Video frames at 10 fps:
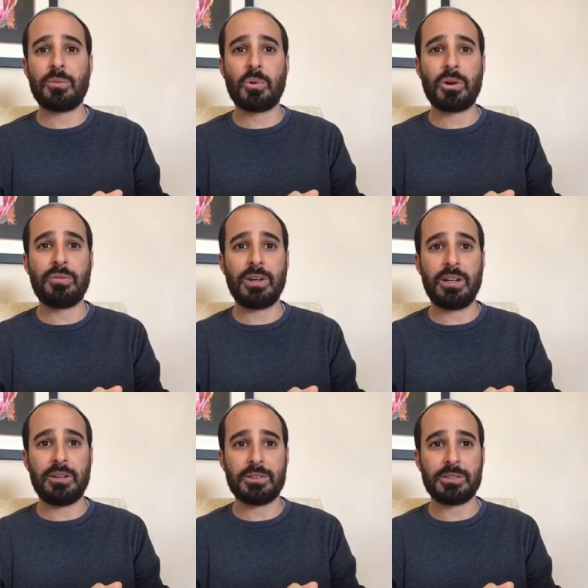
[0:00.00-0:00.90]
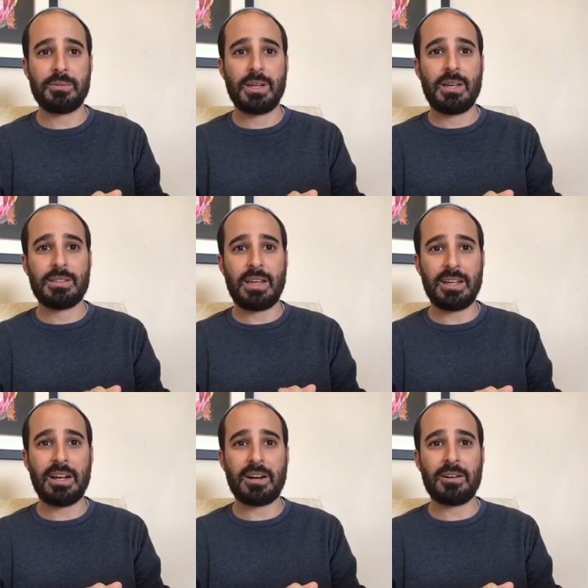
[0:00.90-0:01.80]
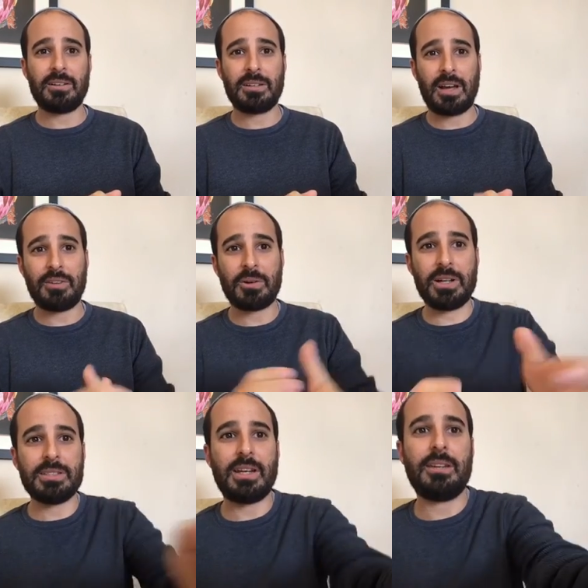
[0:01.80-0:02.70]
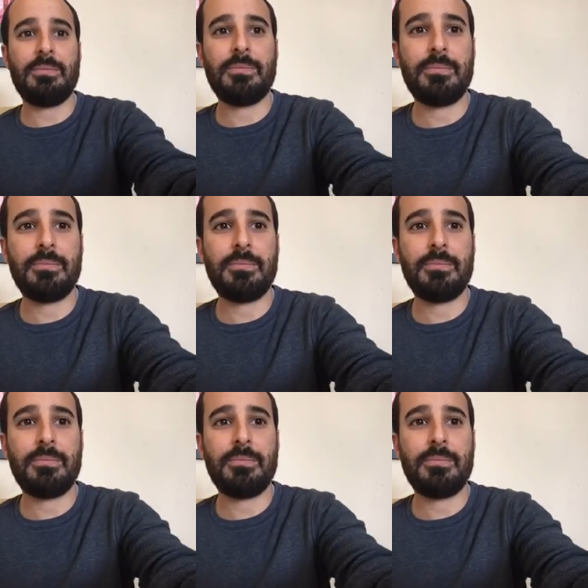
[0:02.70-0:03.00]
for more videos. Take care. Have a great day.